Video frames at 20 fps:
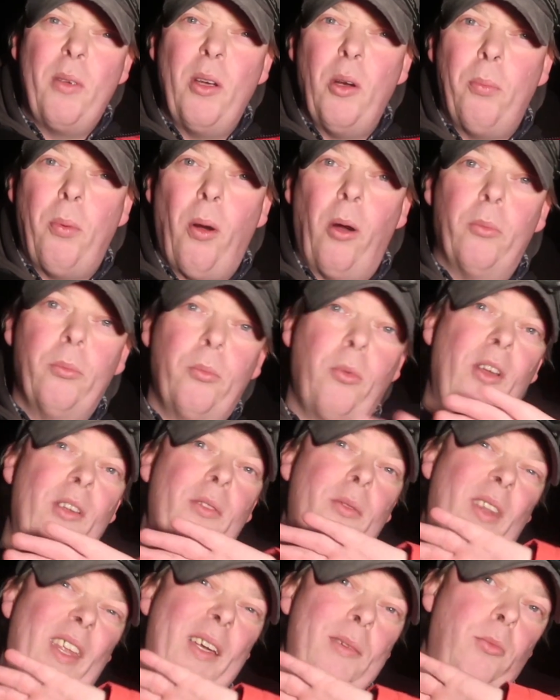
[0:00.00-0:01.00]
mill pond
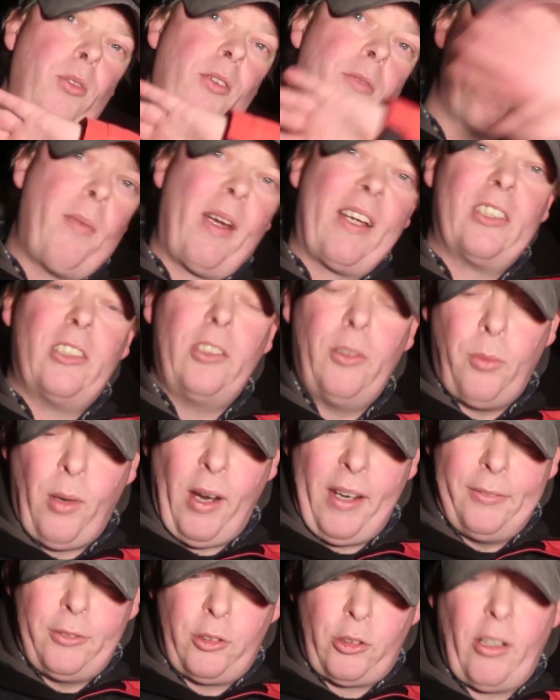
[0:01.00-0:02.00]
with massive
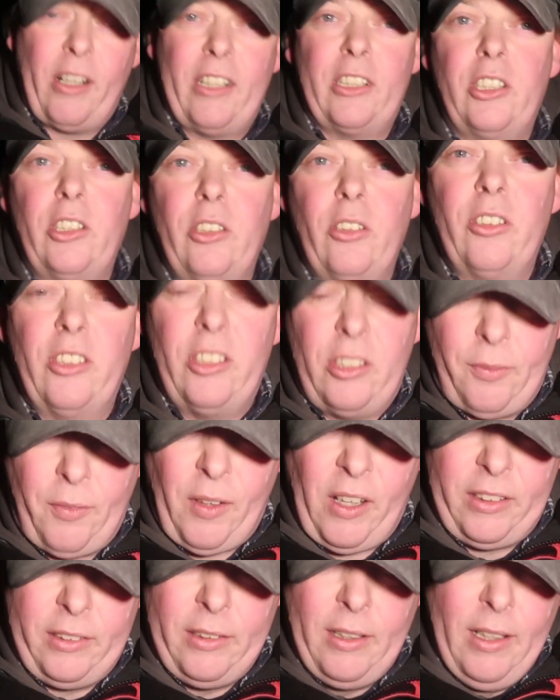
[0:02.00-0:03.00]
waves crashing on the
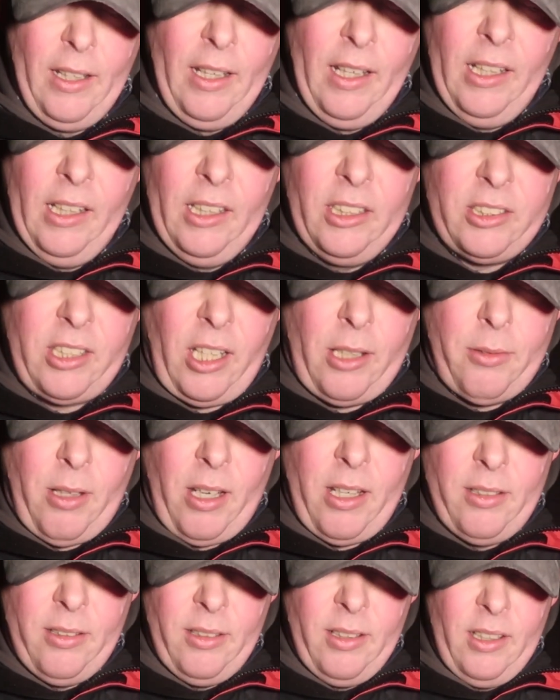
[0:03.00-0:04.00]
front. So
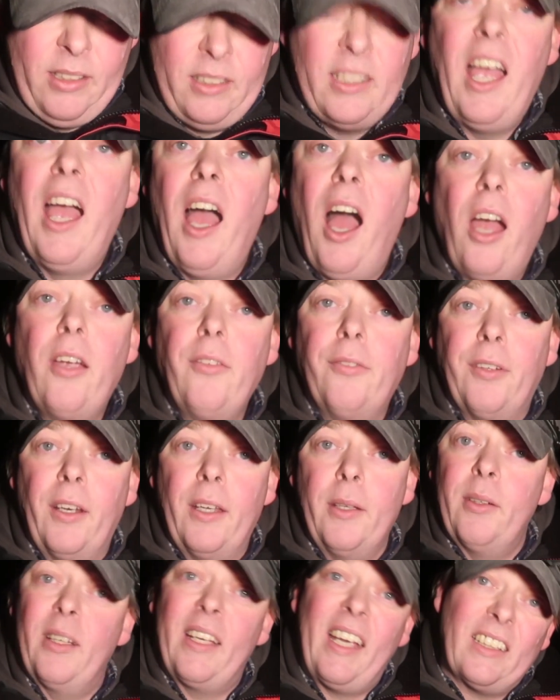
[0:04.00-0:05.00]
yeah,
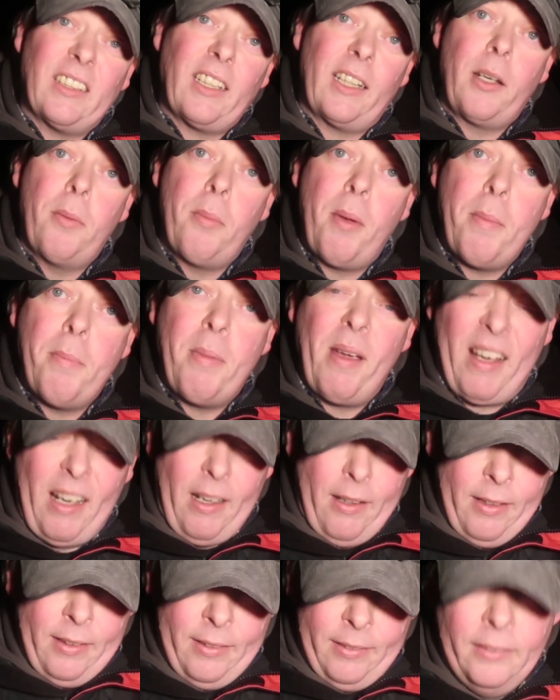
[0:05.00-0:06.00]
hopefully we get something a bit
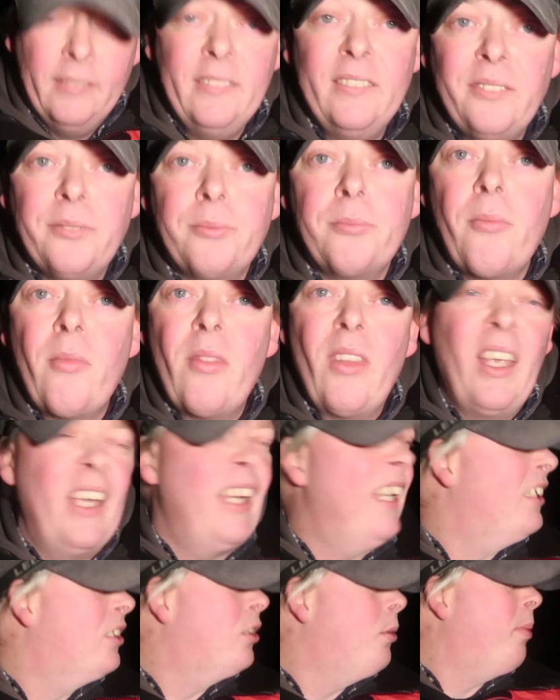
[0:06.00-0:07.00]
bigger.
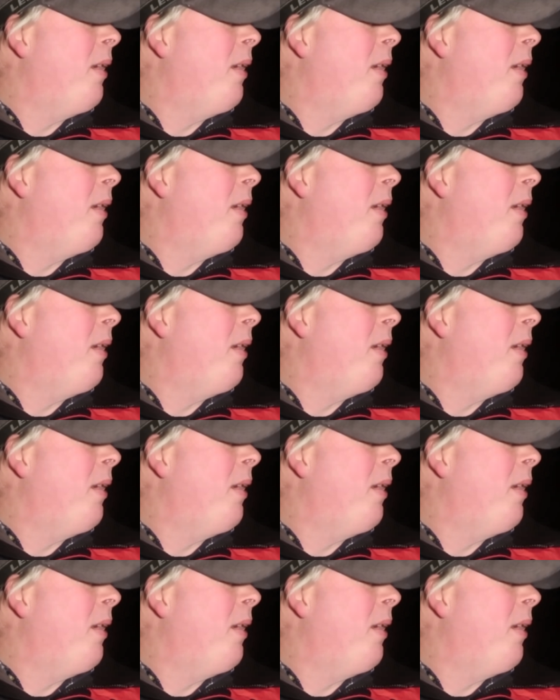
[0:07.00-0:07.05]
It's